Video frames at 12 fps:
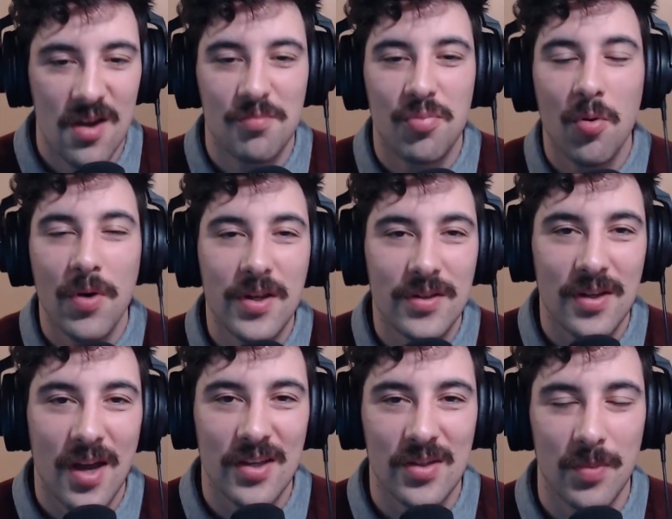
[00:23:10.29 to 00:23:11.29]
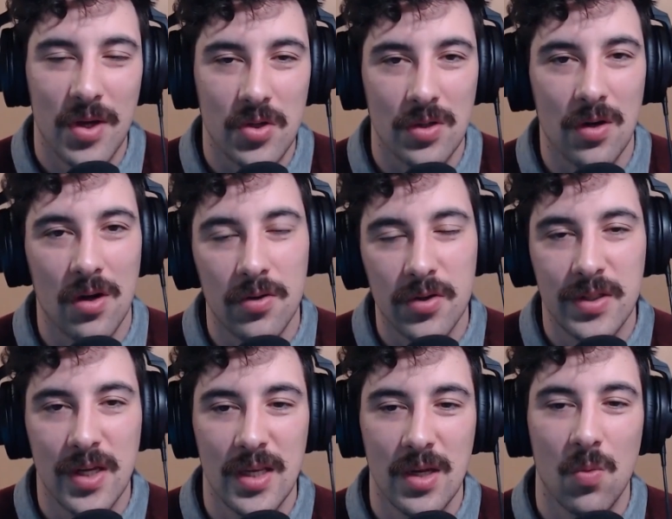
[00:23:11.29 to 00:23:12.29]
Poise estimation,
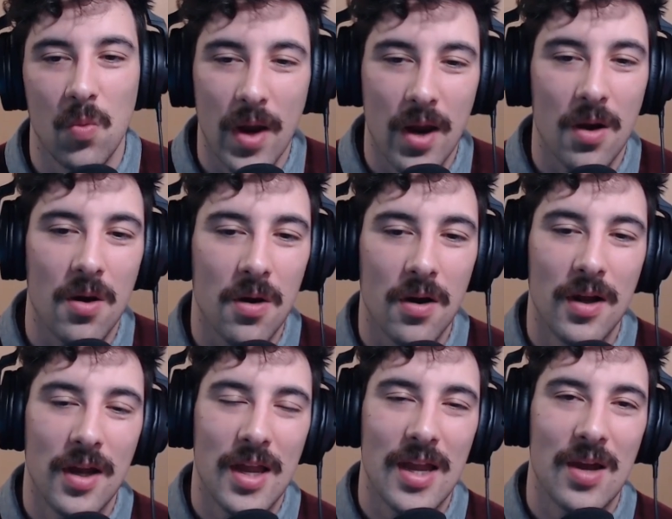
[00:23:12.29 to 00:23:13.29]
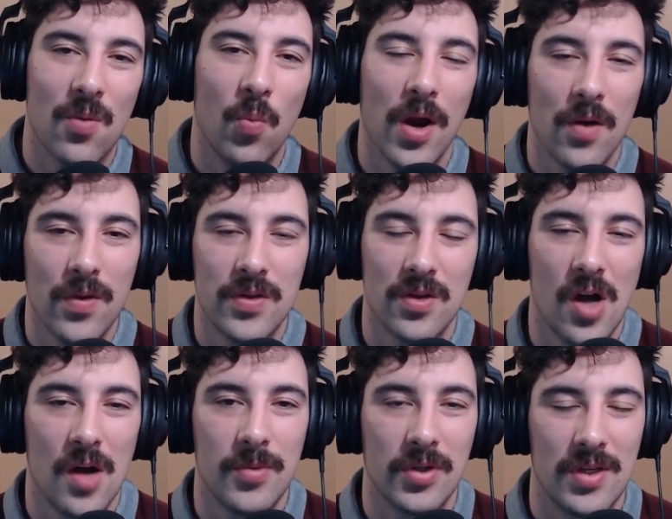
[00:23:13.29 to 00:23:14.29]
understanding where this
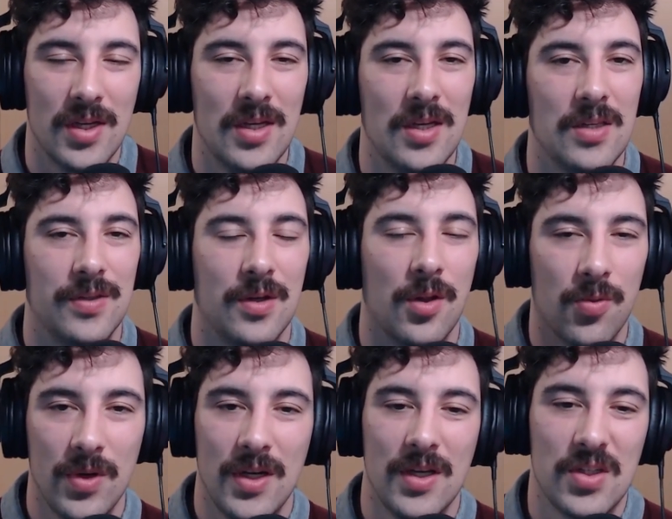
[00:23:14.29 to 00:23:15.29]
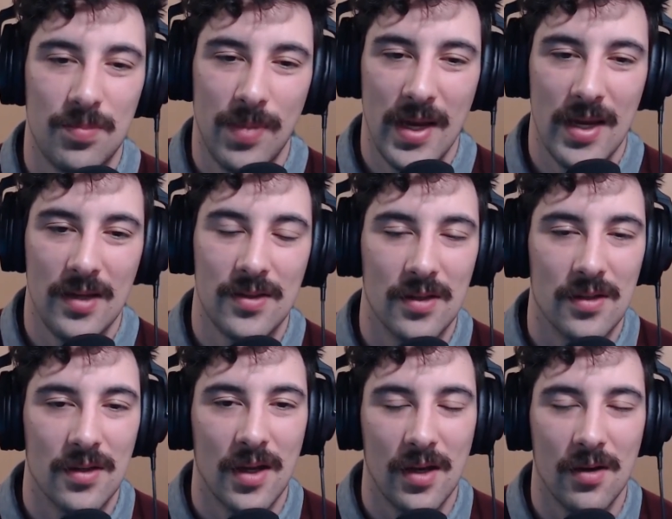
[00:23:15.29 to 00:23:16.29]
object is in a 3D space,
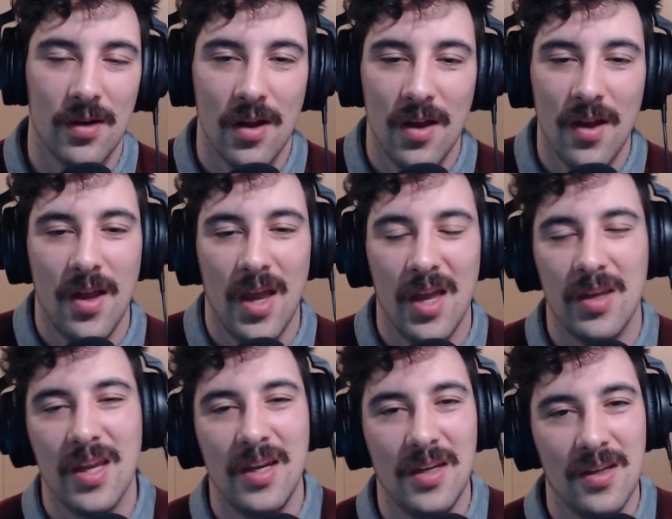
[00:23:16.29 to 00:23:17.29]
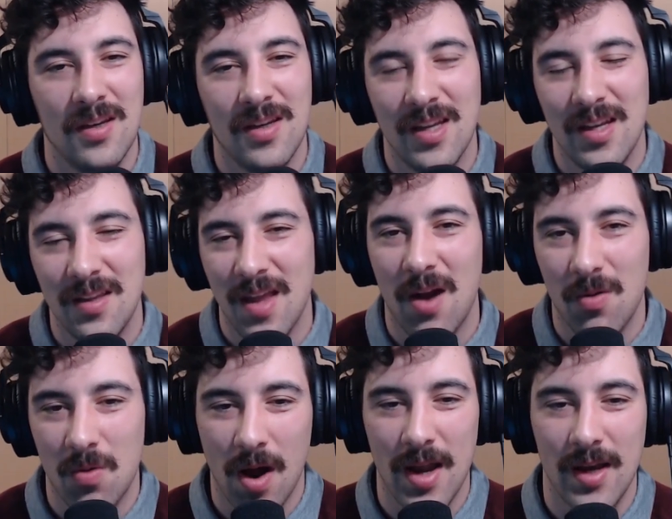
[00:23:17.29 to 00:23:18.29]
and getting that
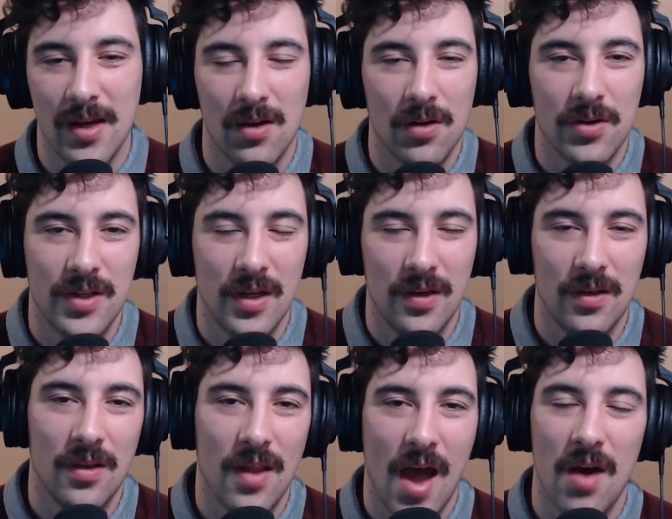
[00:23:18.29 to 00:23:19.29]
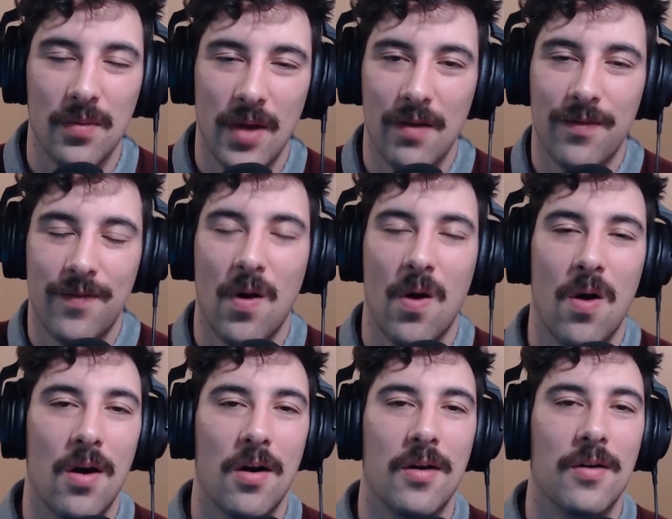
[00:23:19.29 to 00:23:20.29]
right, and understanding how
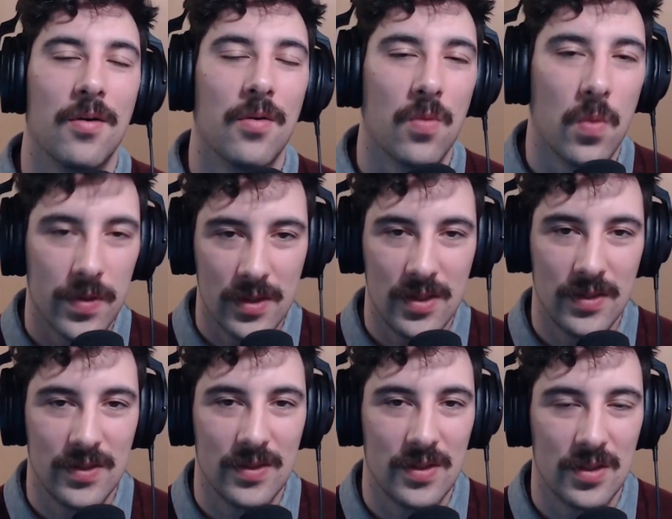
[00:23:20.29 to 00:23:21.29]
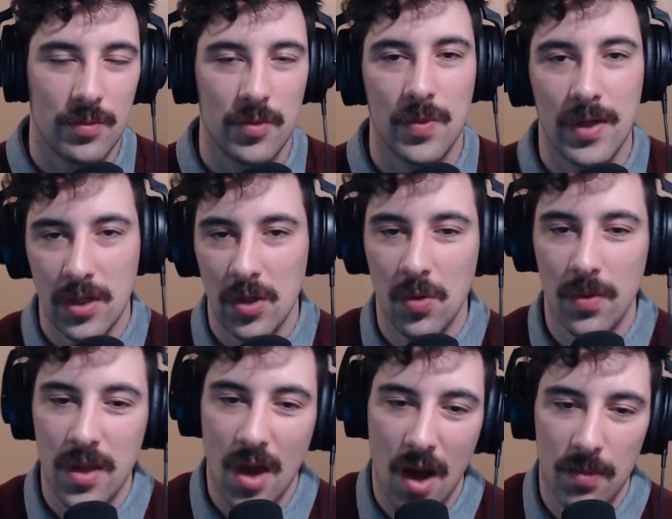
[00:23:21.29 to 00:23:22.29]
far or what the distance is between you and
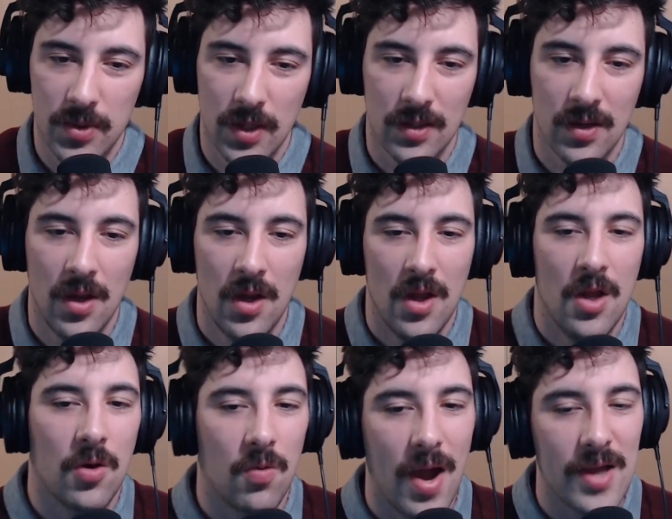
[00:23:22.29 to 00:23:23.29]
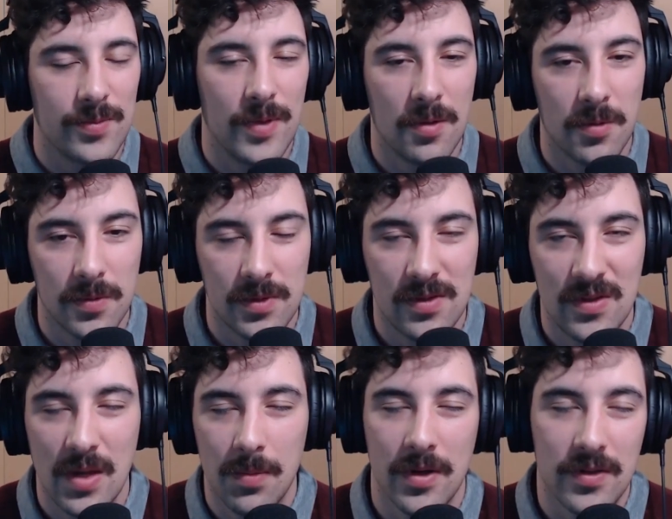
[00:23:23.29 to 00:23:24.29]
the object. Grasp
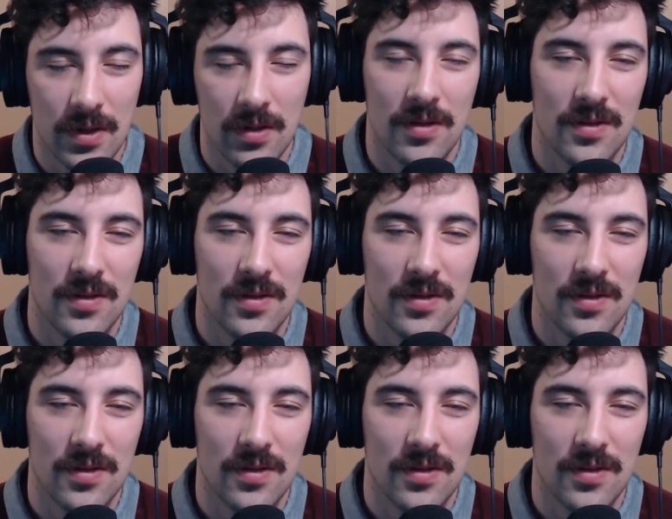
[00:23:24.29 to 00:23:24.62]
stabilization